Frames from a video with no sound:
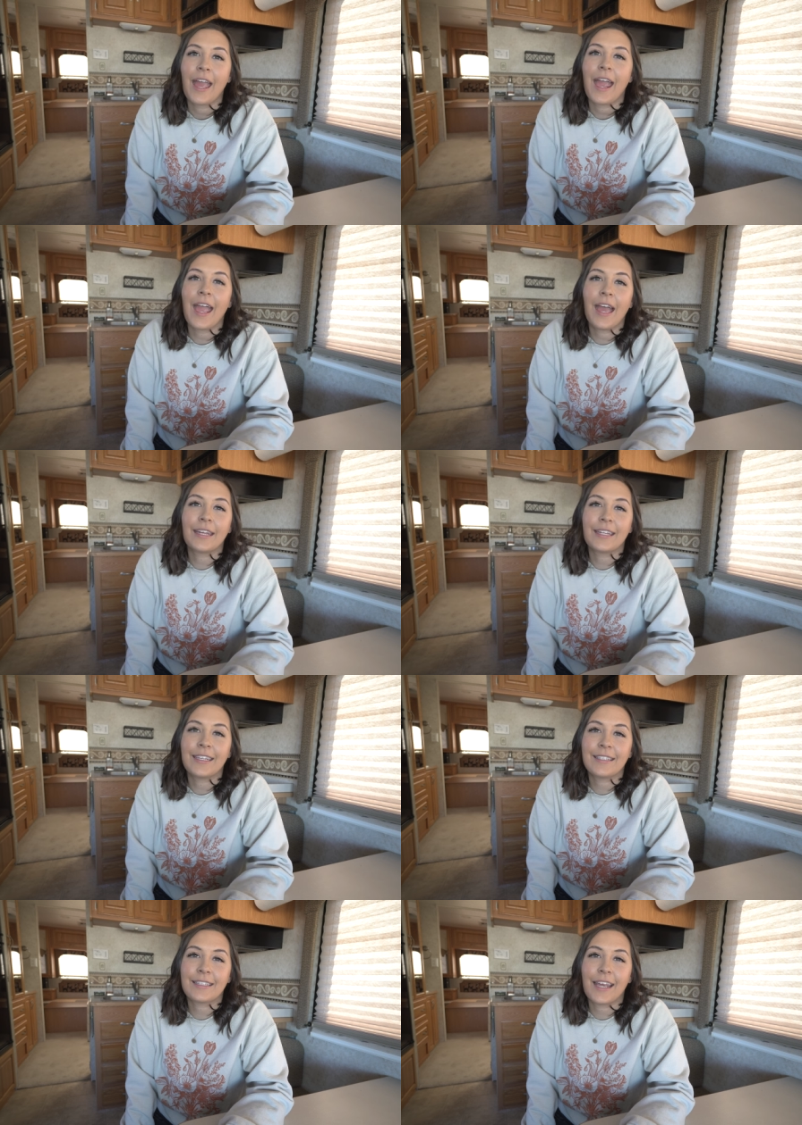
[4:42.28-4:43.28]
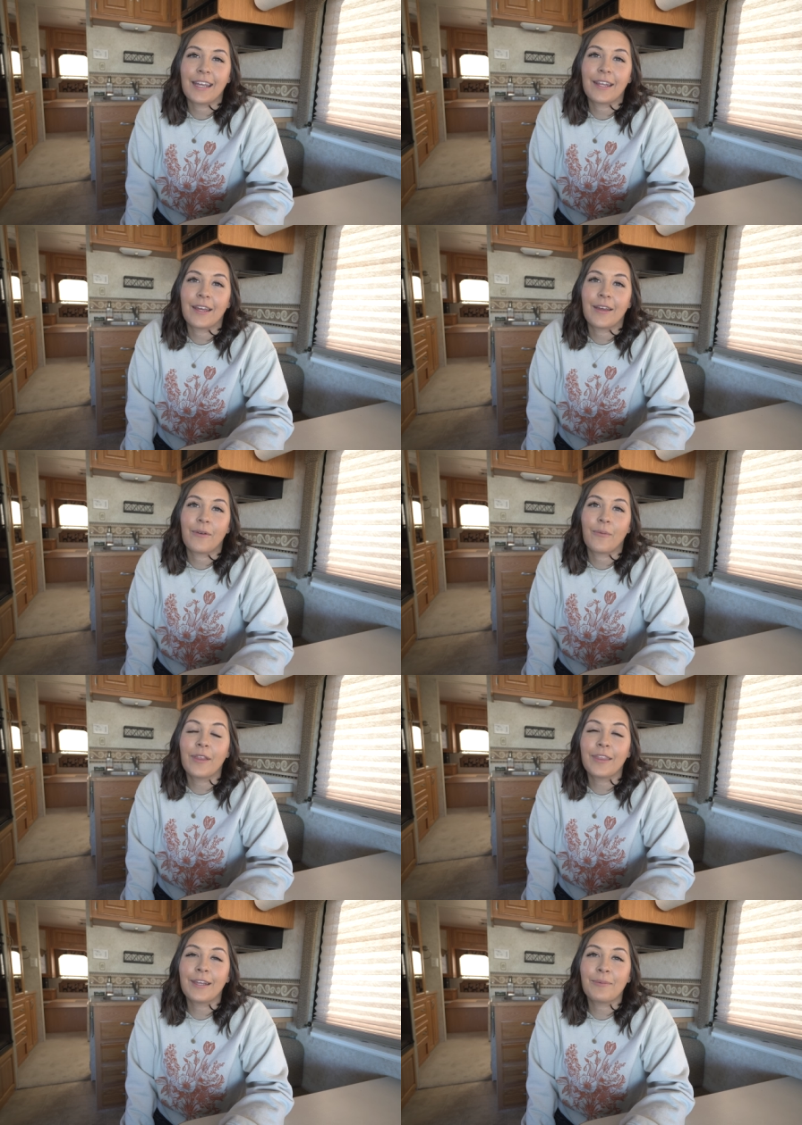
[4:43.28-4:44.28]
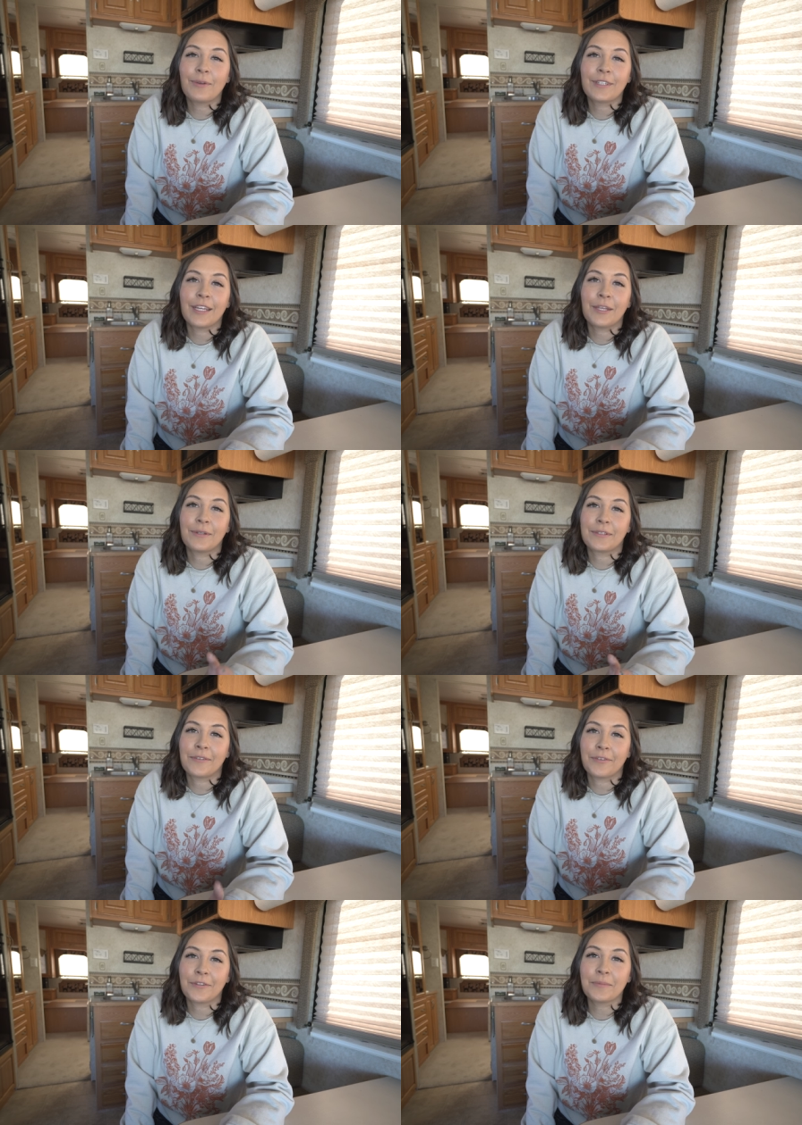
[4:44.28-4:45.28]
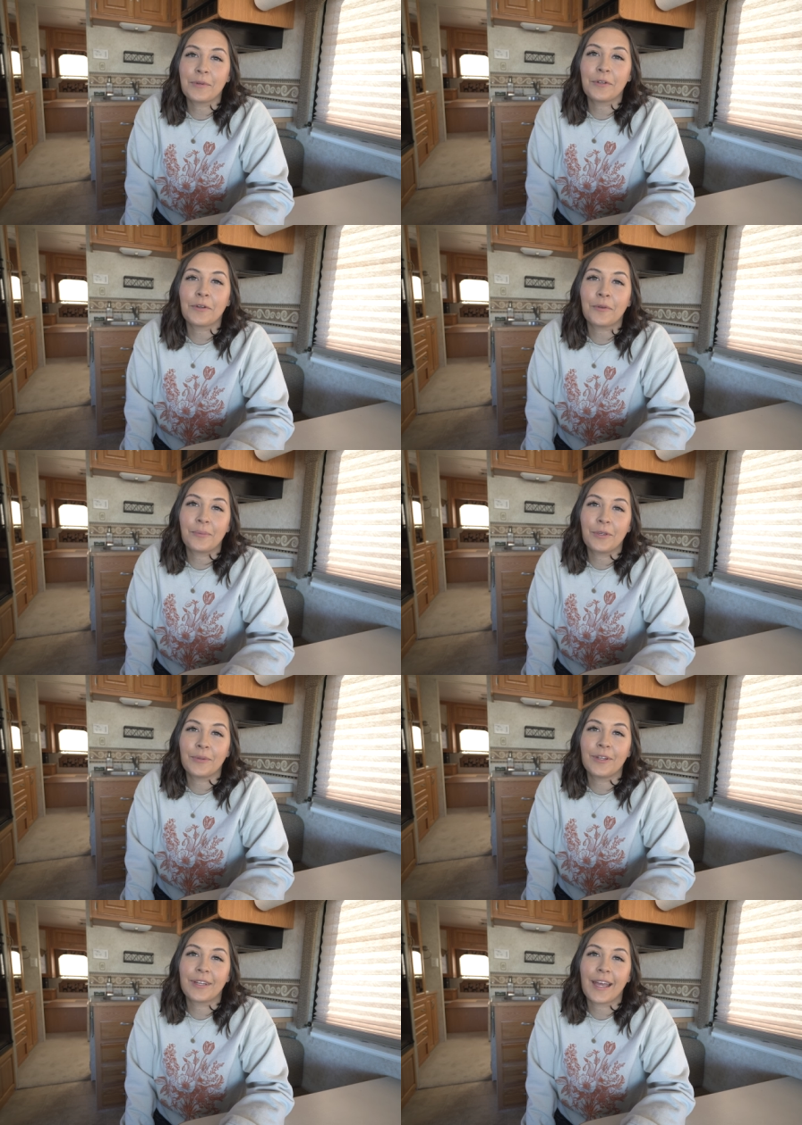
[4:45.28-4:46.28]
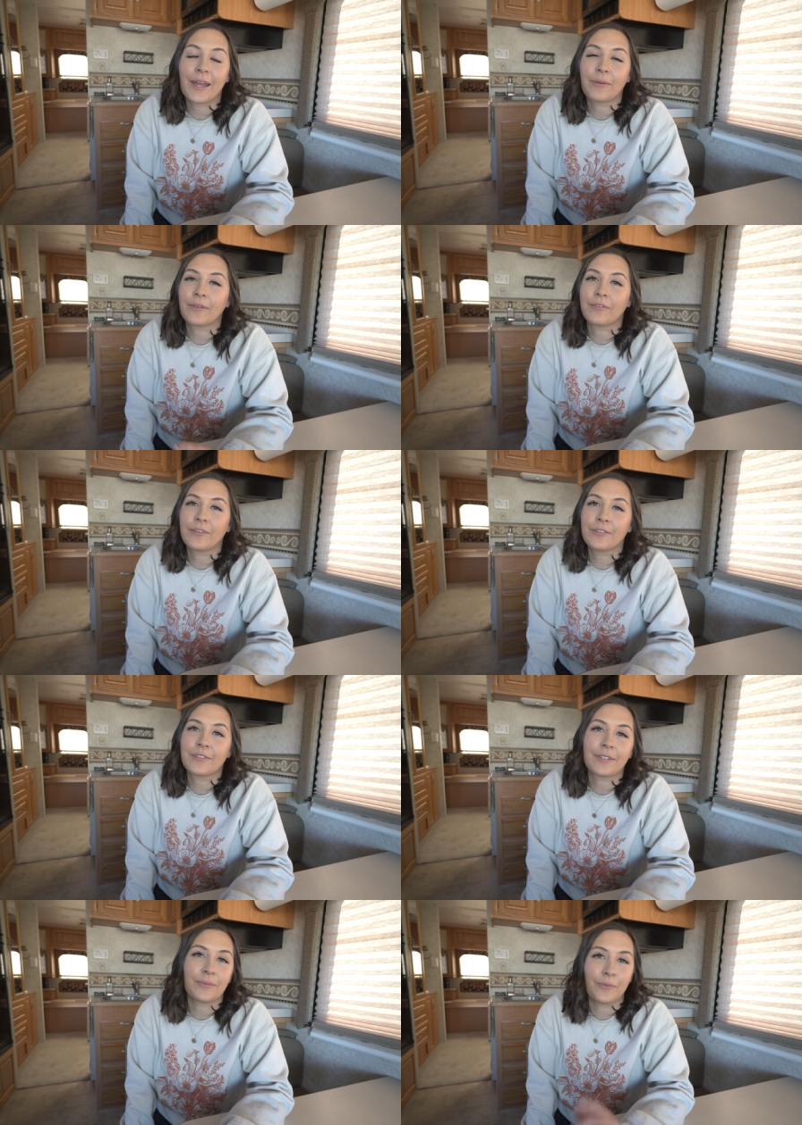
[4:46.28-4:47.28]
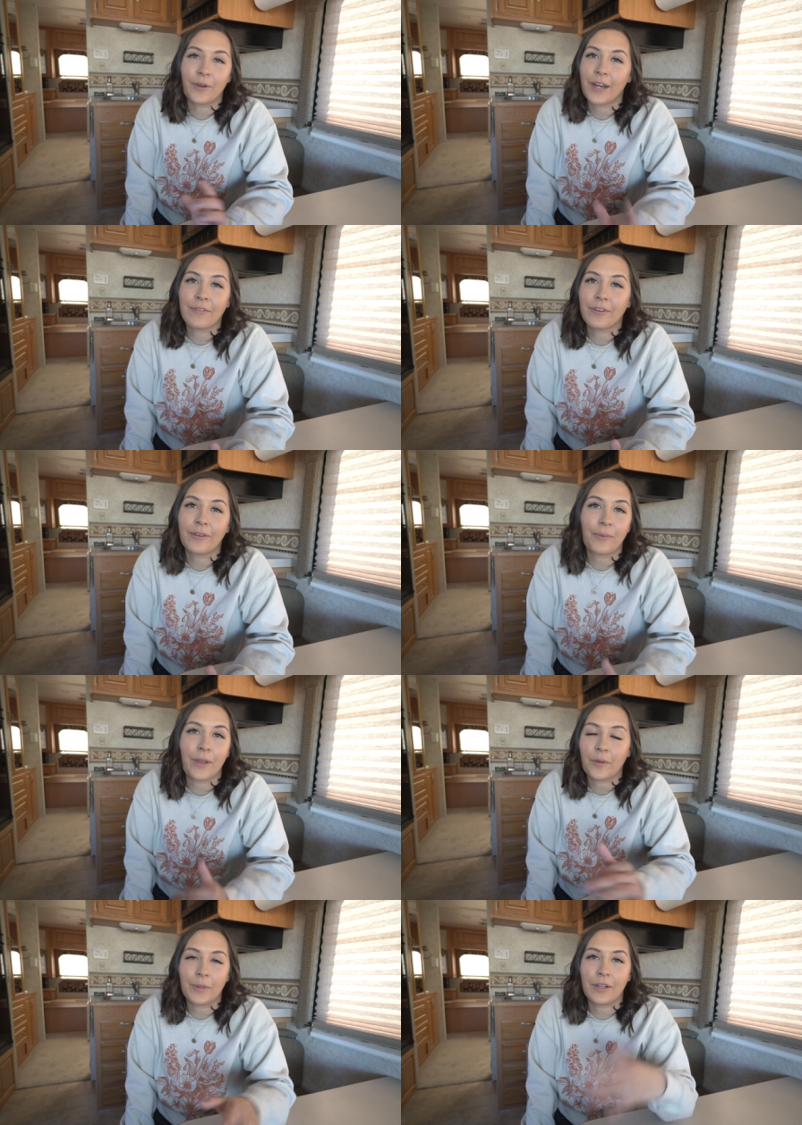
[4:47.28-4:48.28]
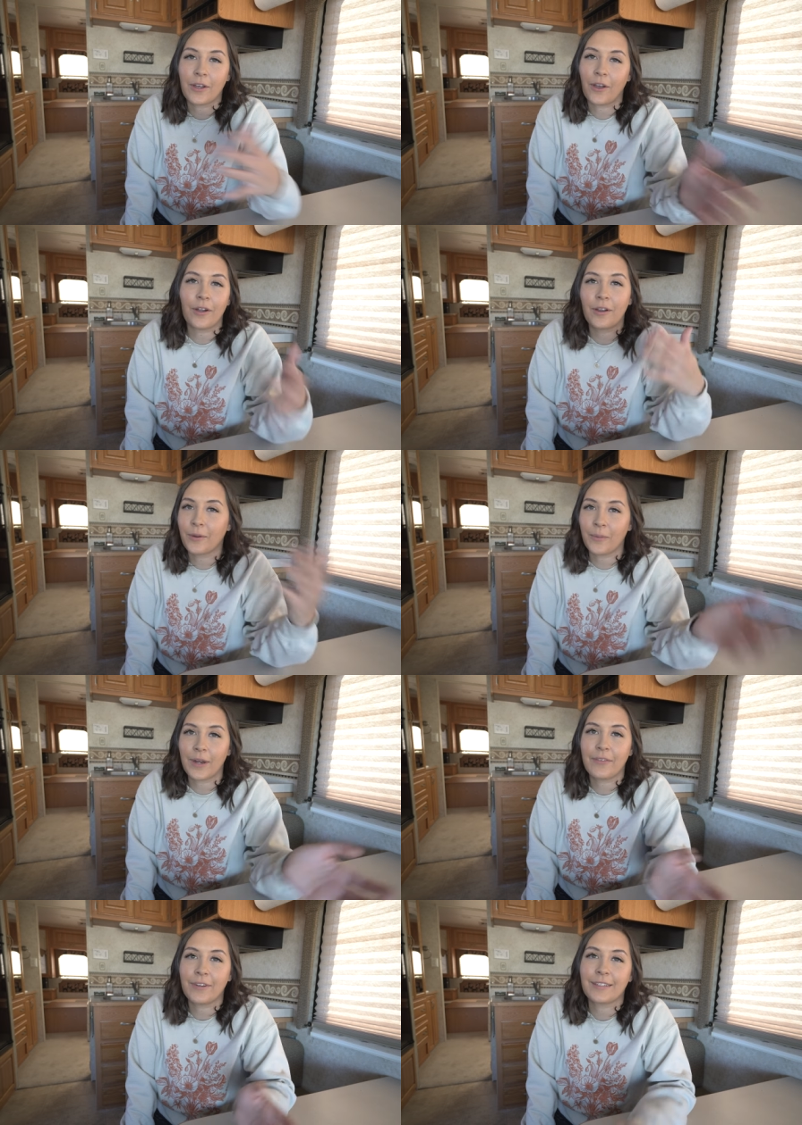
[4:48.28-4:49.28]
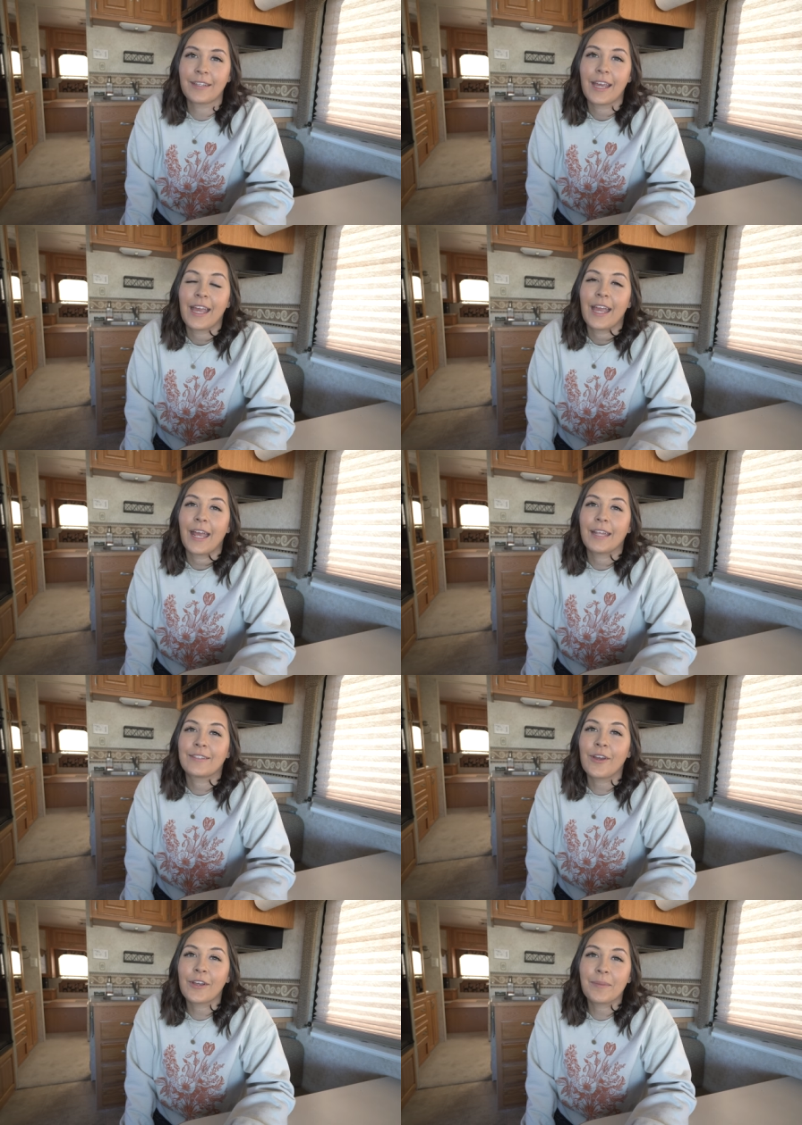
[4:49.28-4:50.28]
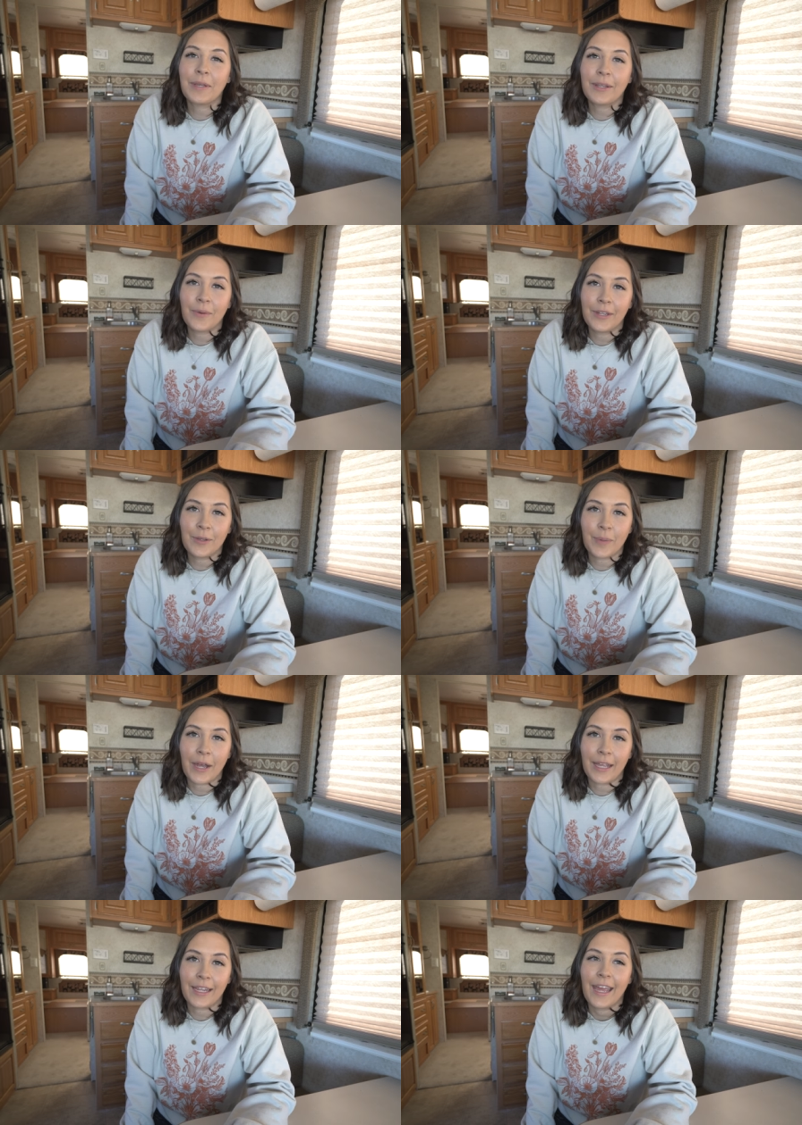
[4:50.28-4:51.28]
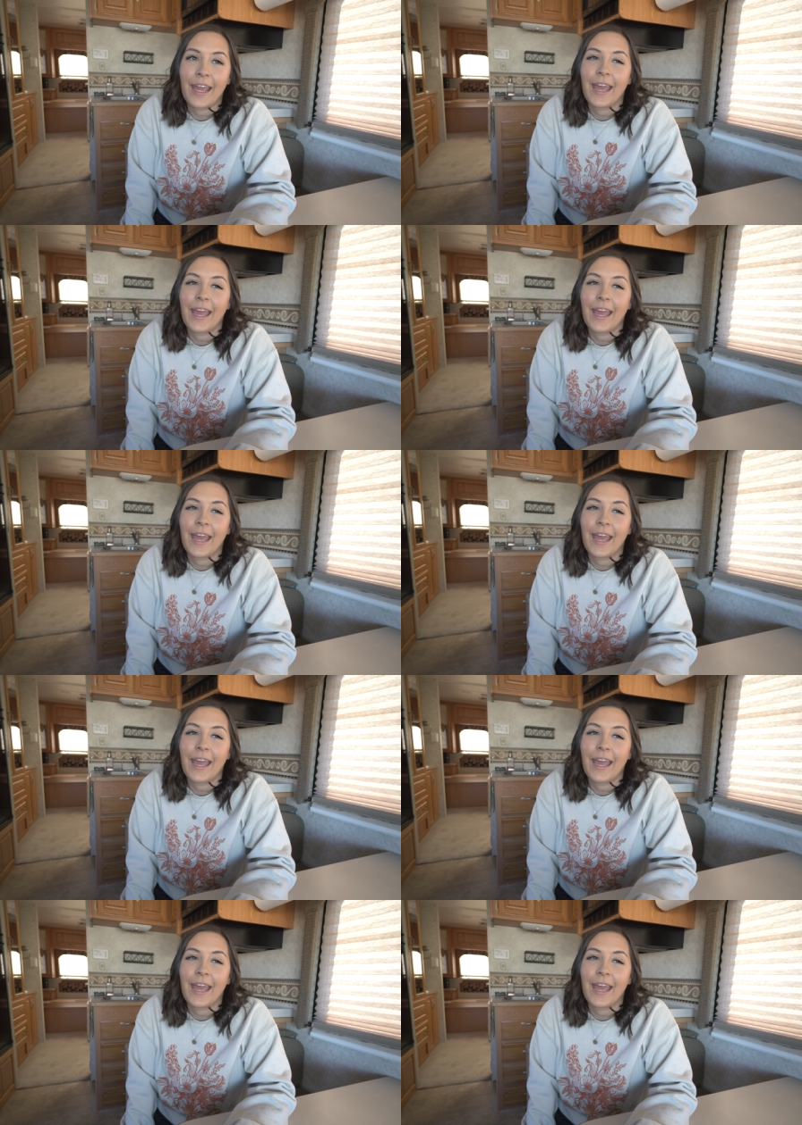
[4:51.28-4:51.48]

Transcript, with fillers: And he said, one thing I will tell you is the first motorhome you look at, or the first whatever, whether it be a car or whatever it is, it's not going to be the one you buy.